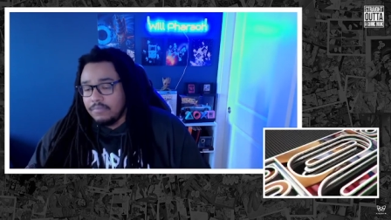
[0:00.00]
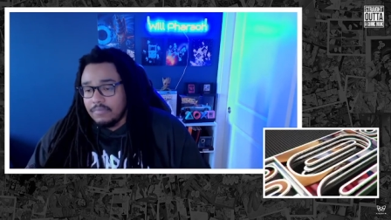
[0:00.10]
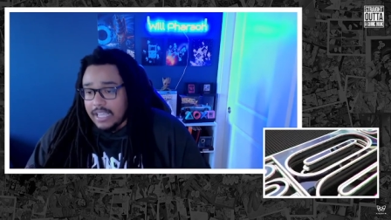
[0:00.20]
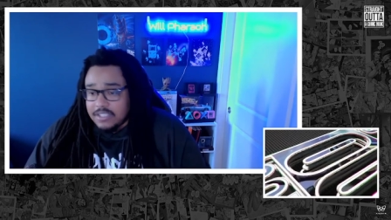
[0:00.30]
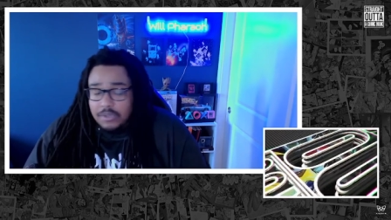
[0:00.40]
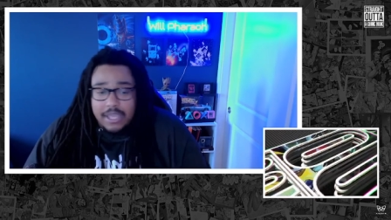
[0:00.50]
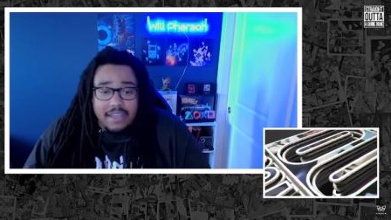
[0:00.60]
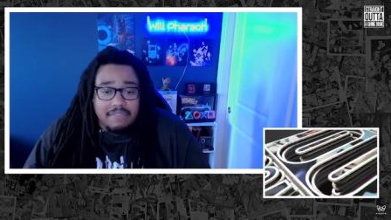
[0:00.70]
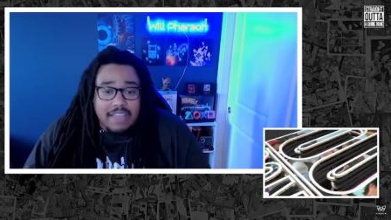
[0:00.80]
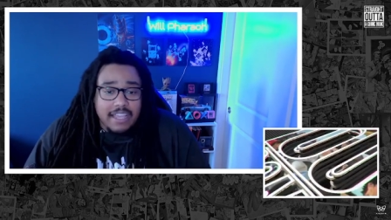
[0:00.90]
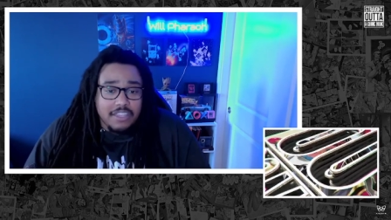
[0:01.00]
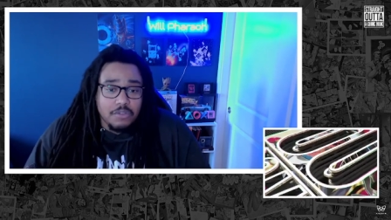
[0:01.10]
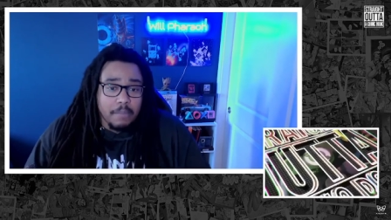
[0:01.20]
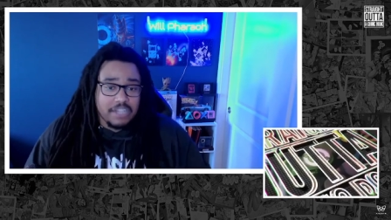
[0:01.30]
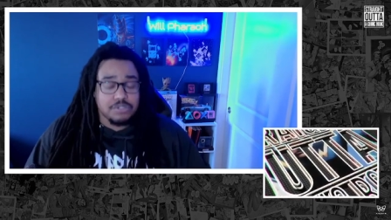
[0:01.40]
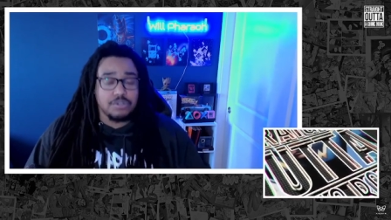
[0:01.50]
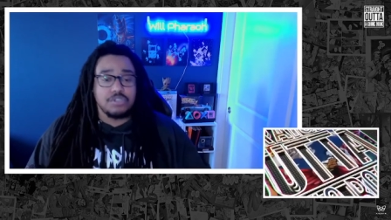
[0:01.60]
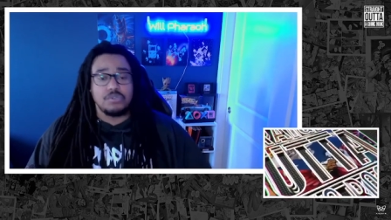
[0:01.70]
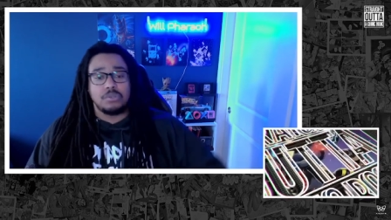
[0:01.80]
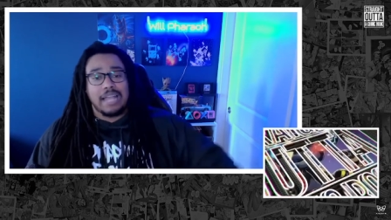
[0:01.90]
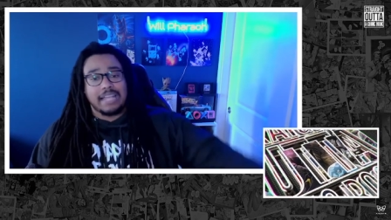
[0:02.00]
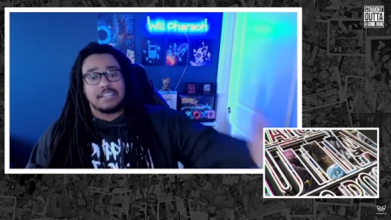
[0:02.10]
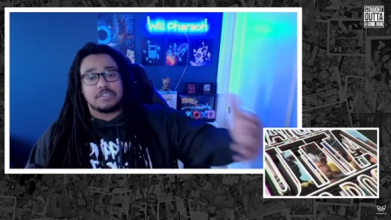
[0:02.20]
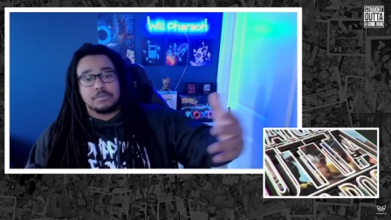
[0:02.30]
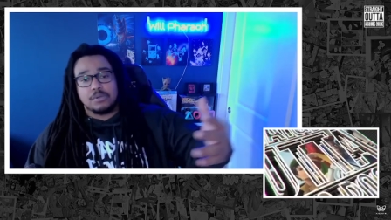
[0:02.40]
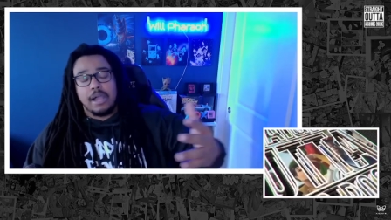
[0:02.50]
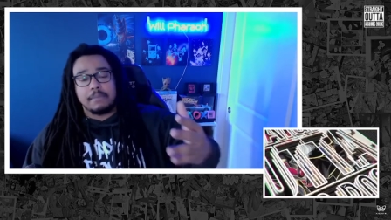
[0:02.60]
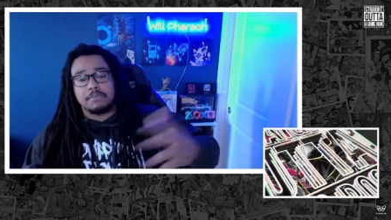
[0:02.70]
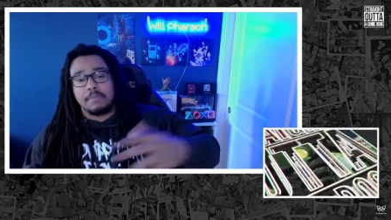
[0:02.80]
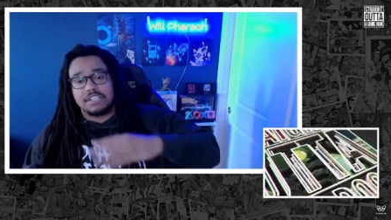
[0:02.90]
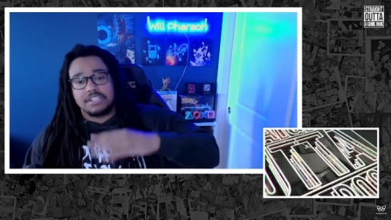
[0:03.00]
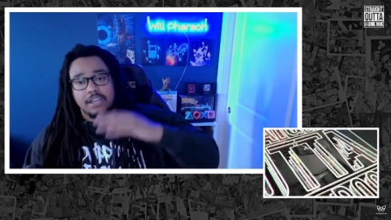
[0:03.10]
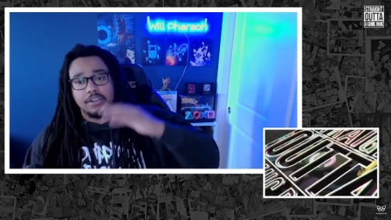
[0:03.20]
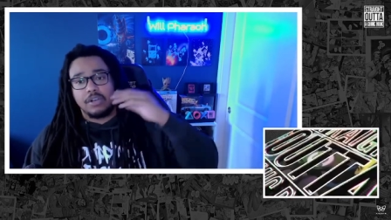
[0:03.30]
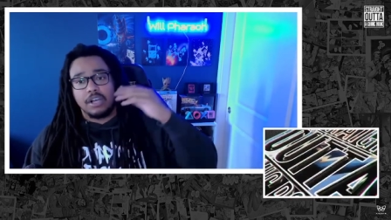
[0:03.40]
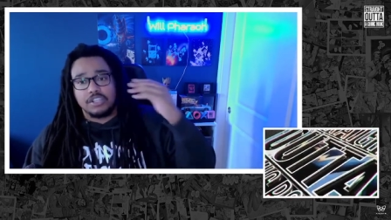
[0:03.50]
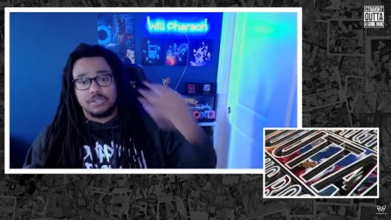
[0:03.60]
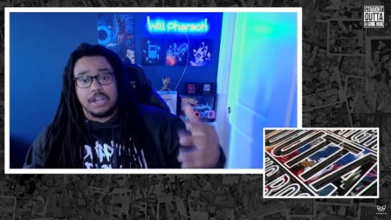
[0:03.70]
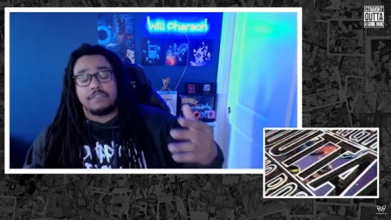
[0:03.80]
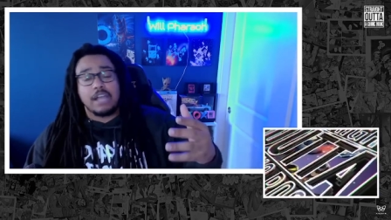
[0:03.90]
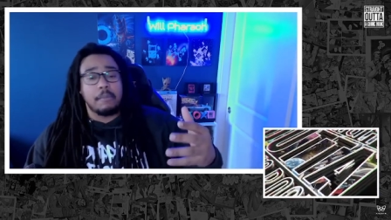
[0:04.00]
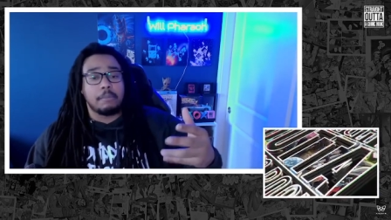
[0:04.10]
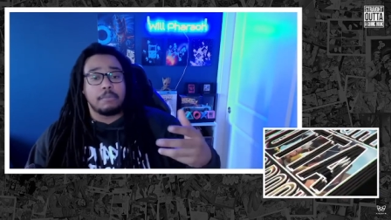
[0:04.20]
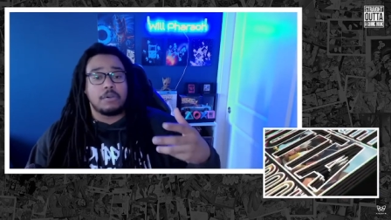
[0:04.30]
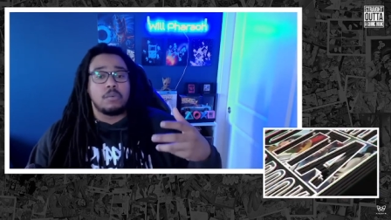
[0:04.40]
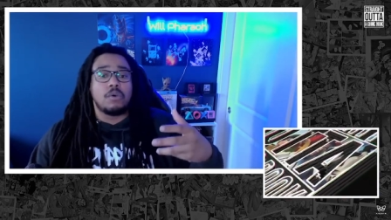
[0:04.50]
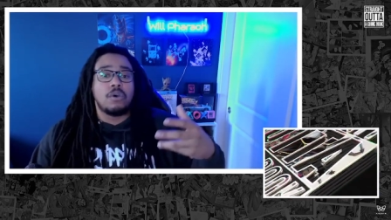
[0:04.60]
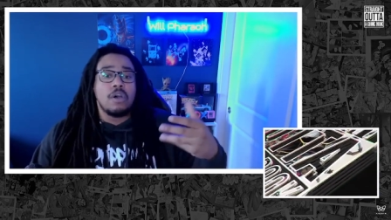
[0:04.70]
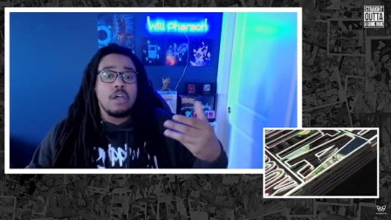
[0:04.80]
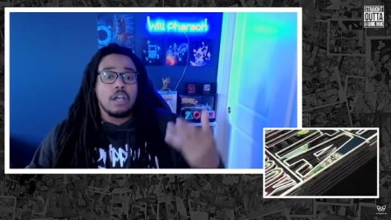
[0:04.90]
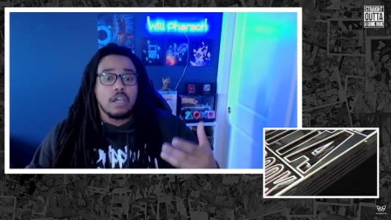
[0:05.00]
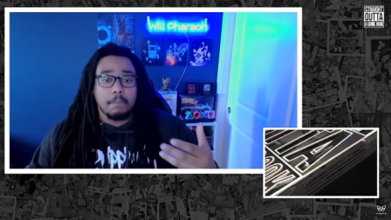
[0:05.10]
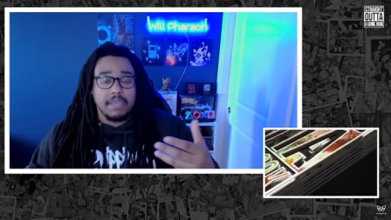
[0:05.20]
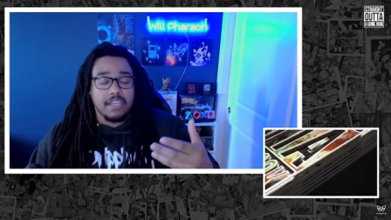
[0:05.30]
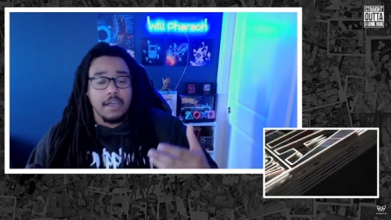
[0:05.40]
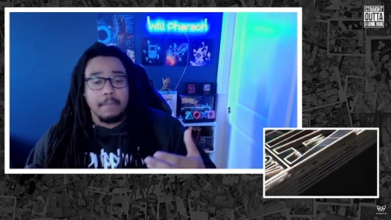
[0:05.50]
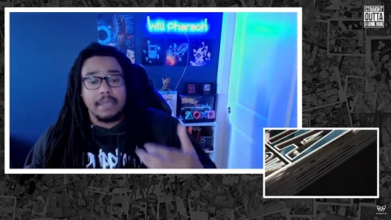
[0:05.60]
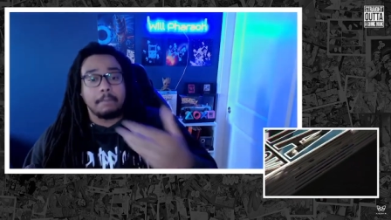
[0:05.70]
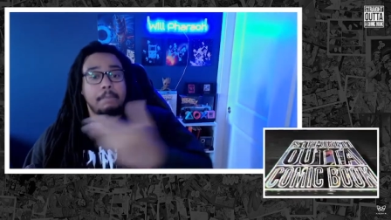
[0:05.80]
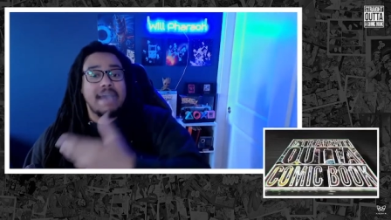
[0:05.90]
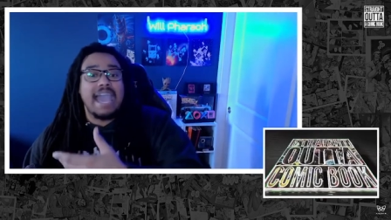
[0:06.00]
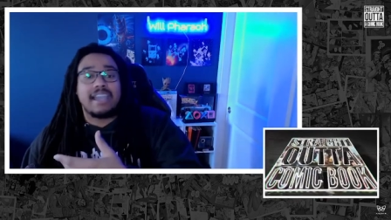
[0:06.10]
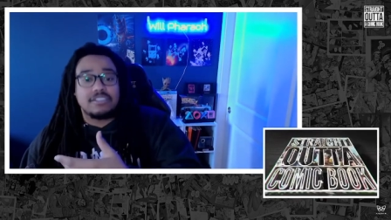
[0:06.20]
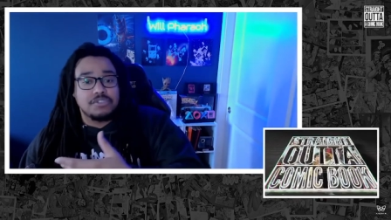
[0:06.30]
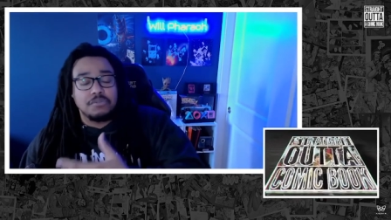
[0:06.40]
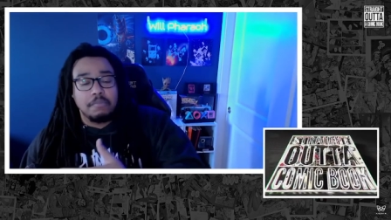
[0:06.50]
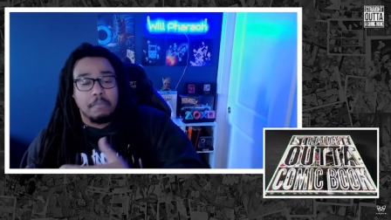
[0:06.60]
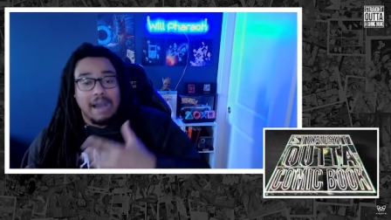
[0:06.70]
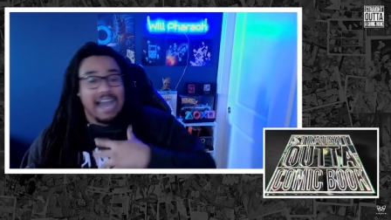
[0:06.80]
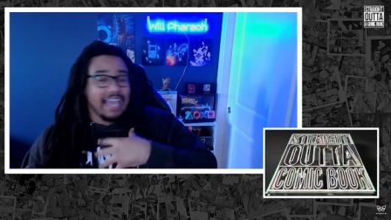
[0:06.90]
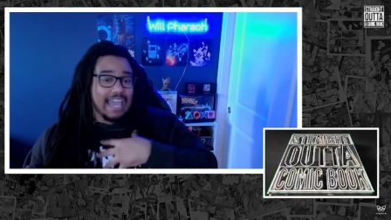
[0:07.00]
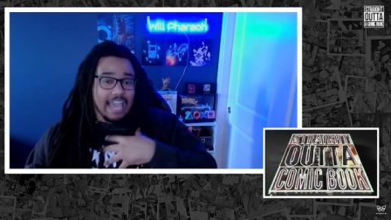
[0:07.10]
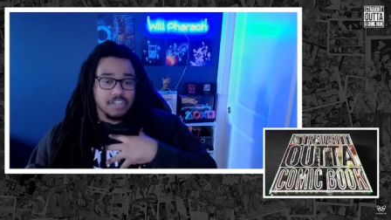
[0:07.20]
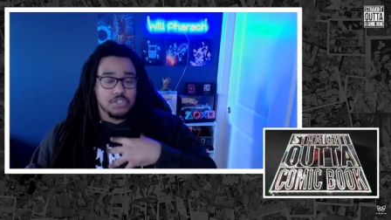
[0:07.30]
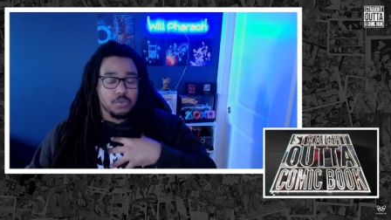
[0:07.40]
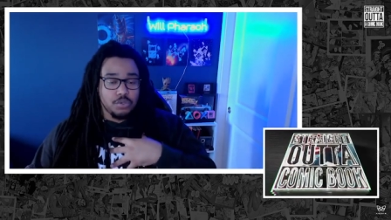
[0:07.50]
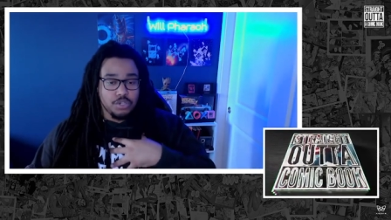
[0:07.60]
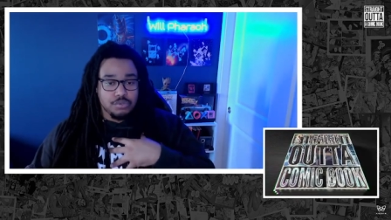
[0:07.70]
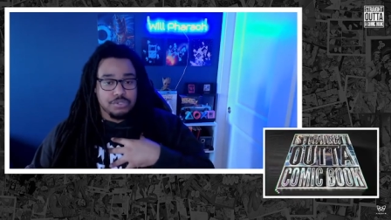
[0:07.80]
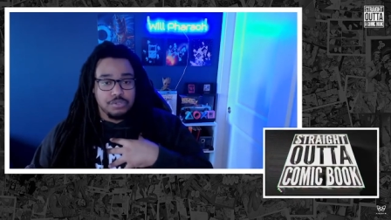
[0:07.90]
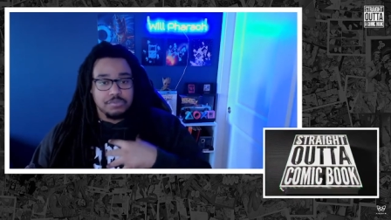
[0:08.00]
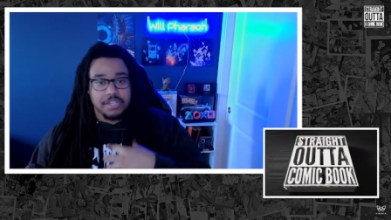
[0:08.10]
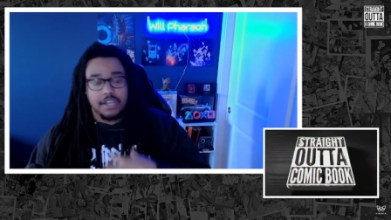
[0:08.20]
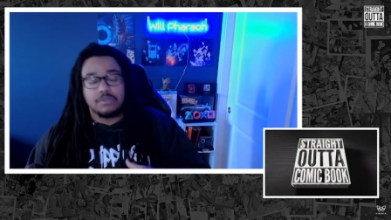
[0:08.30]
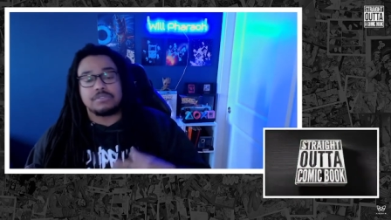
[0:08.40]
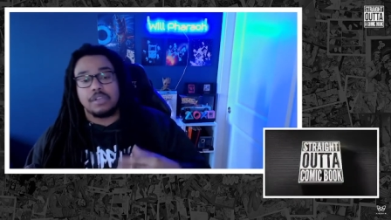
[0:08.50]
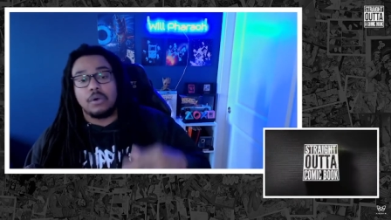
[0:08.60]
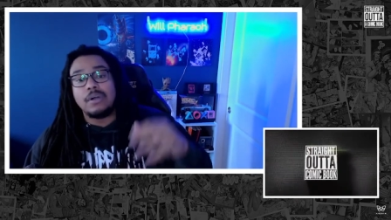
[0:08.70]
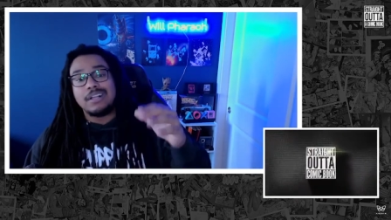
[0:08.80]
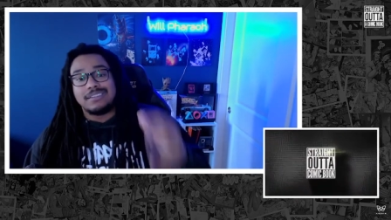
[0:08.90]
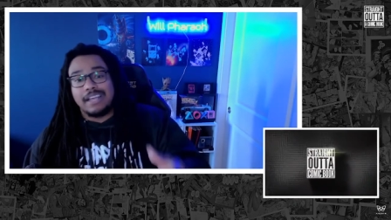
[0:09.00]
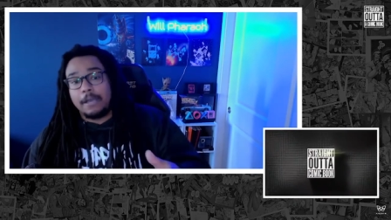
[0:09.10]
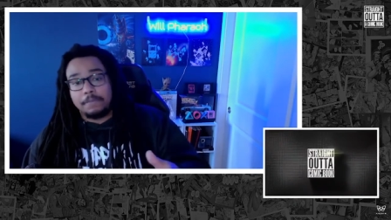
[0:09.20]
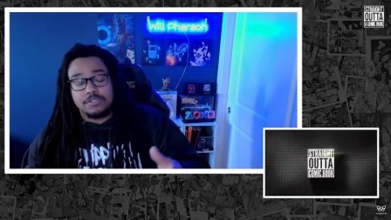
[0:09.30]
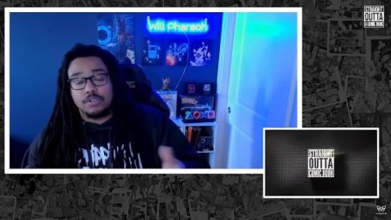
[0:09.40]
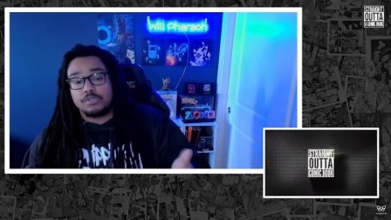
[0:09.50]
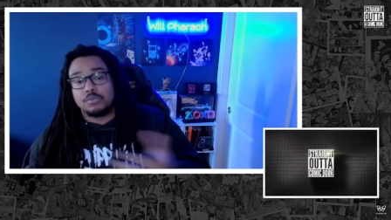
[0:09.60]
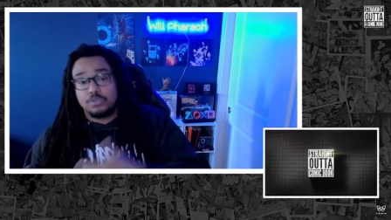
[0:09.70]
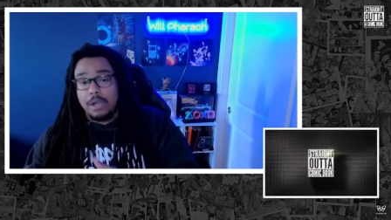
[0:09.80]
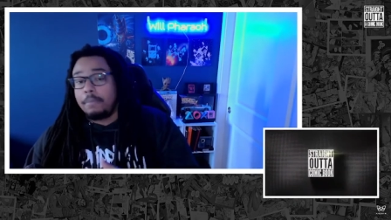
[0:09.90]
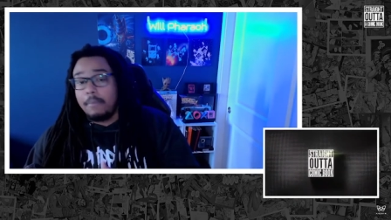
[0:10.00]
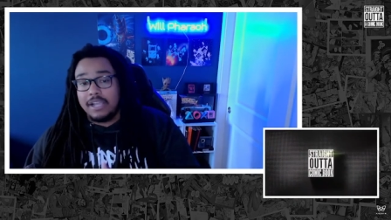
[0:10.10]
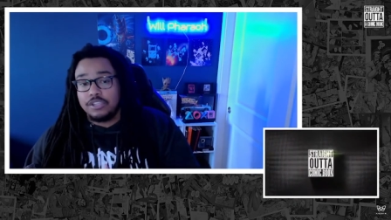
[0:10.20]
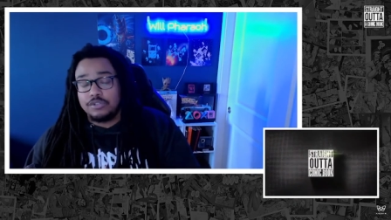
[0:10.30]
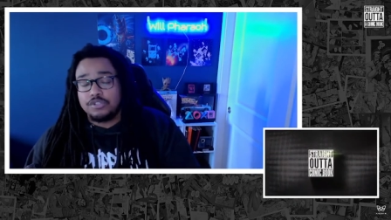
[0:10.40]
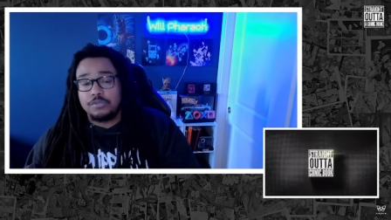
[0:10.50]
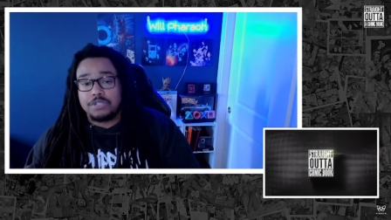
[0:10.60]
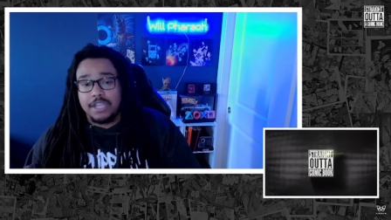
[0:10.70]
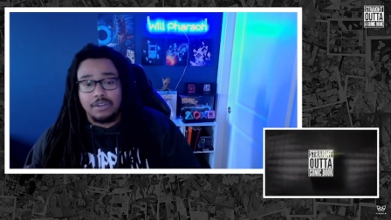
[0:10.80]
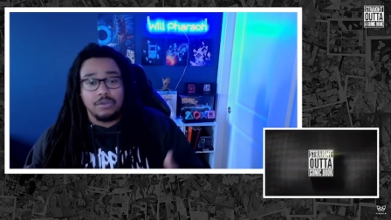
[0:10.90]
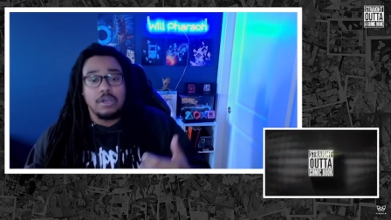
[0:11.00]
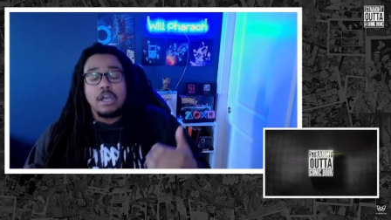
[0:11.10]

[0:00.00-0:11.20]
And so, yeah, thank you. Make sure you like and subscribe to my channel. Shroud of a Comic Book will be coming back to my actual YouTube channel. So the episodes will drop on my YouTube channel.